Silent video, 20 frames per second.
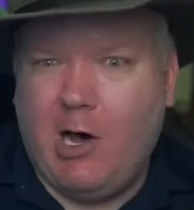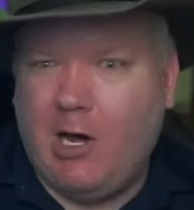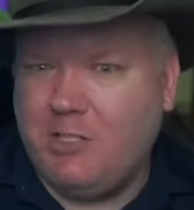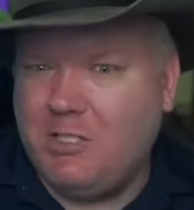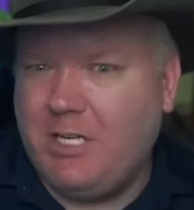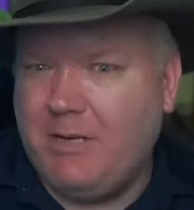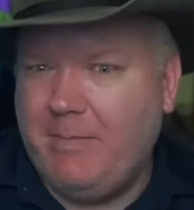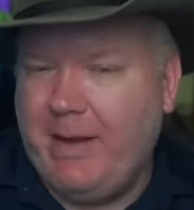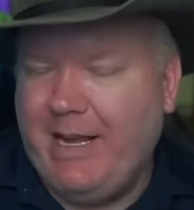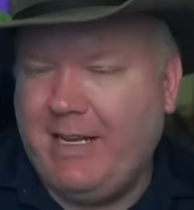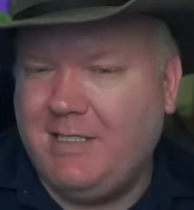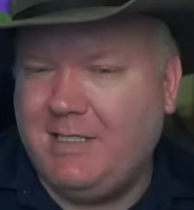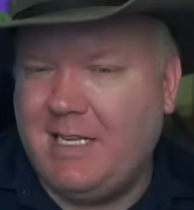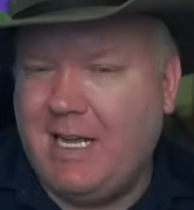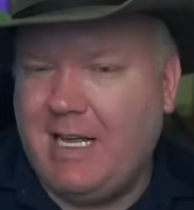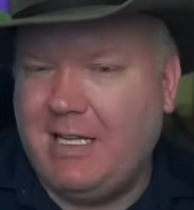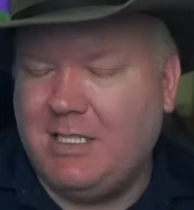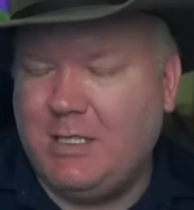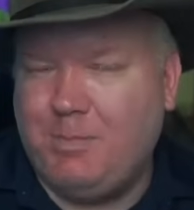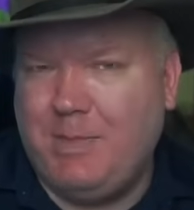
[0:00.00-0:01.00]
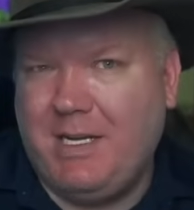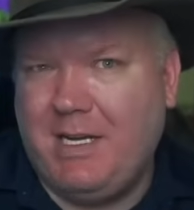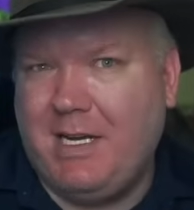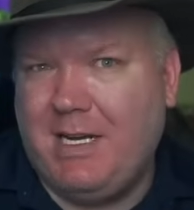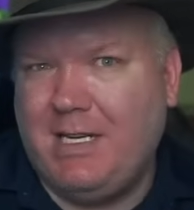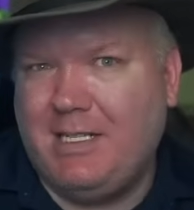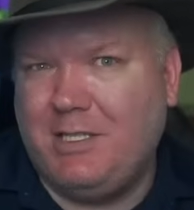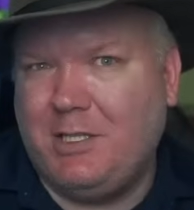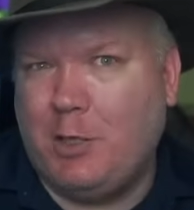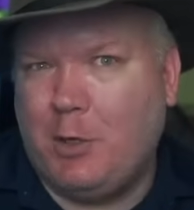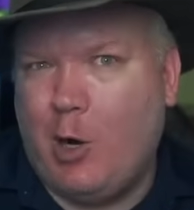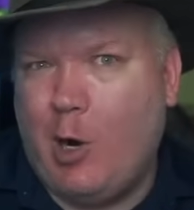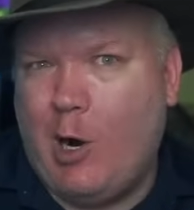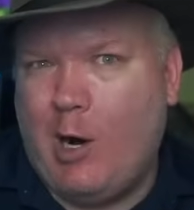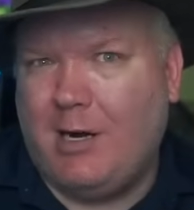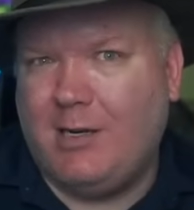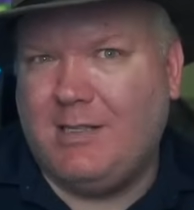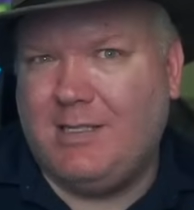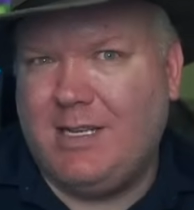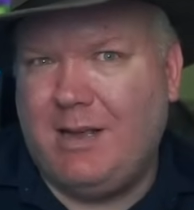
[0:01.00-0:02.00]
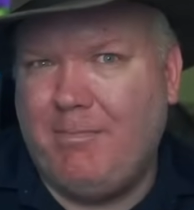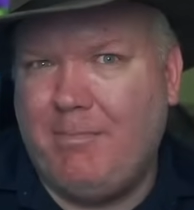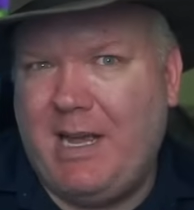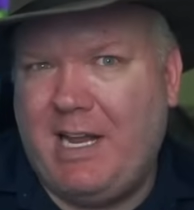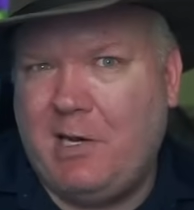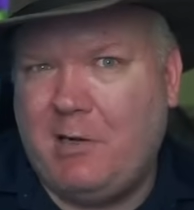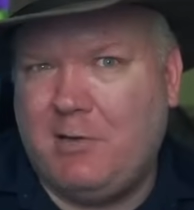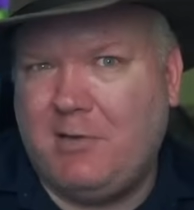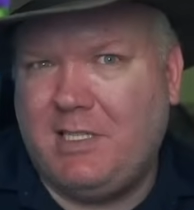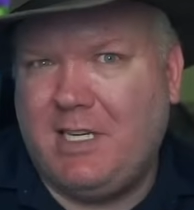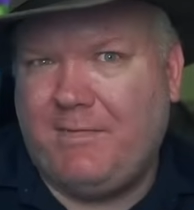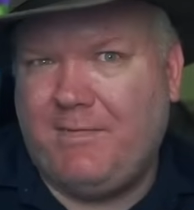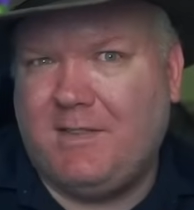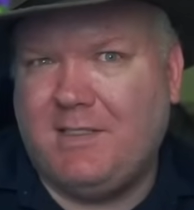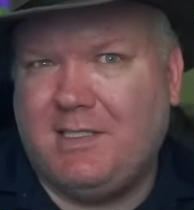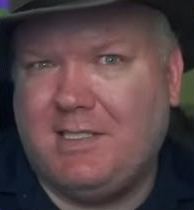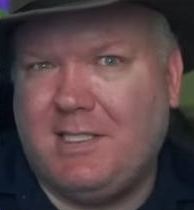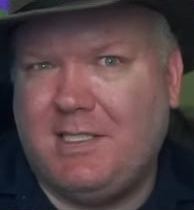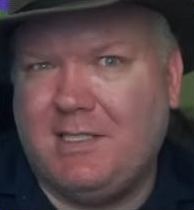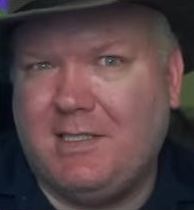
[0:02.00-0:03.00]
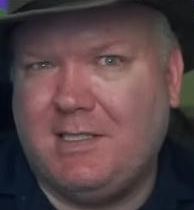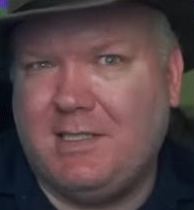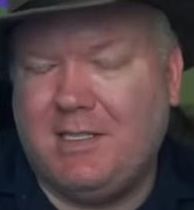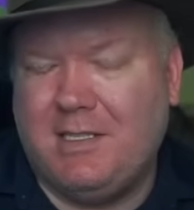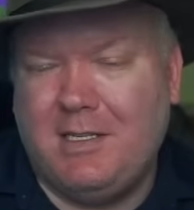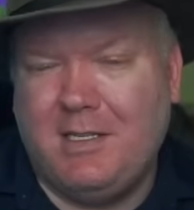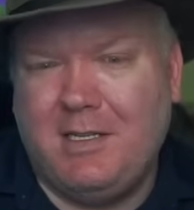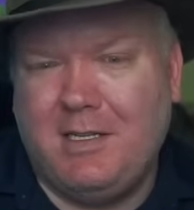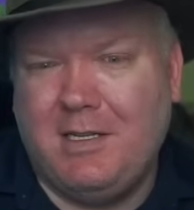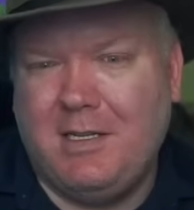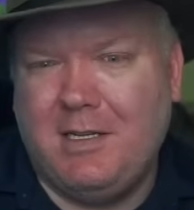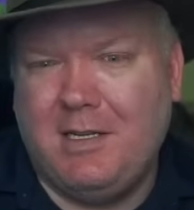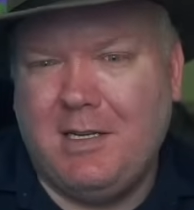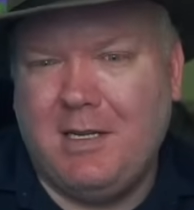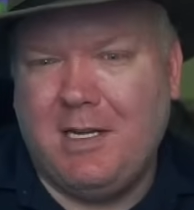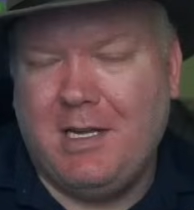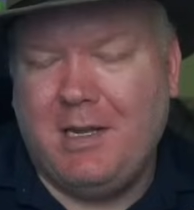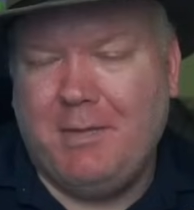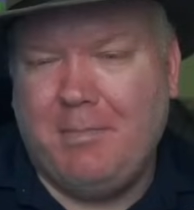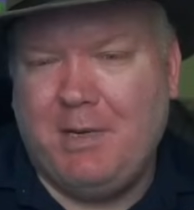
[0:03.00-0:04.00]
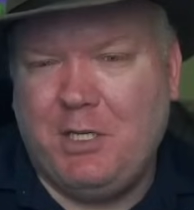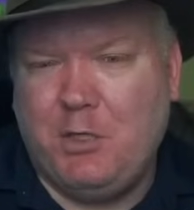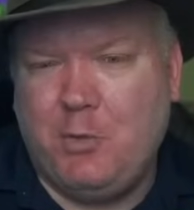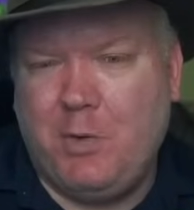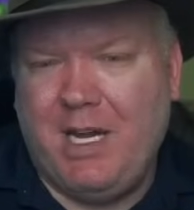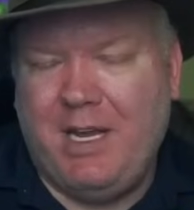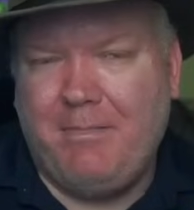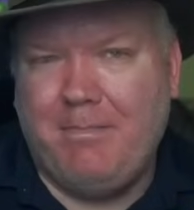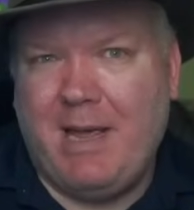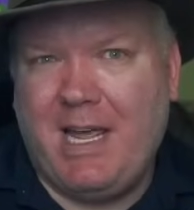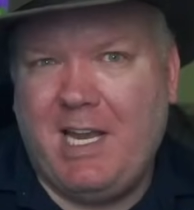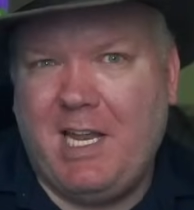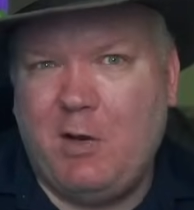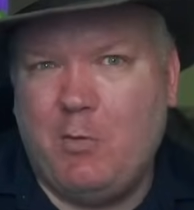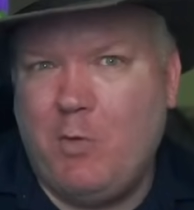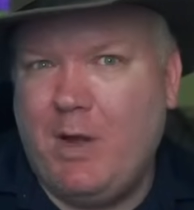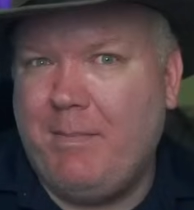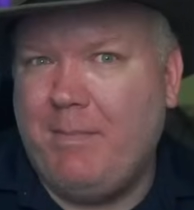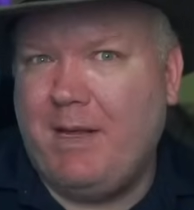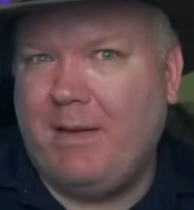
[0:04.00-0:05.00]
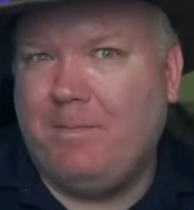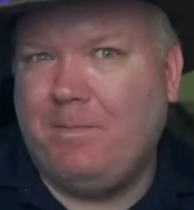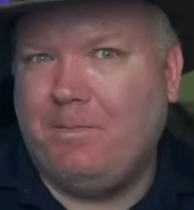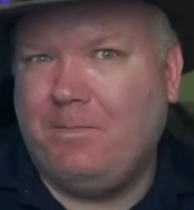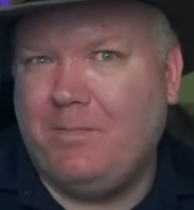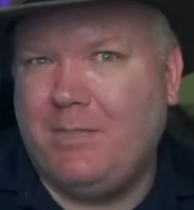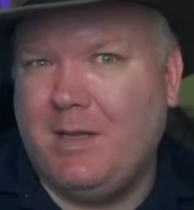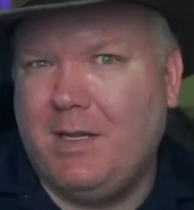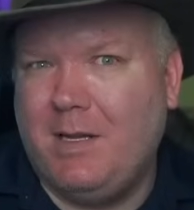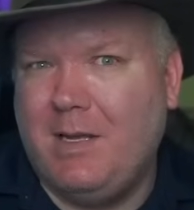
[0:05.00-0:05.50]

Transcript: also makes sense because there are some medical differences between men and women,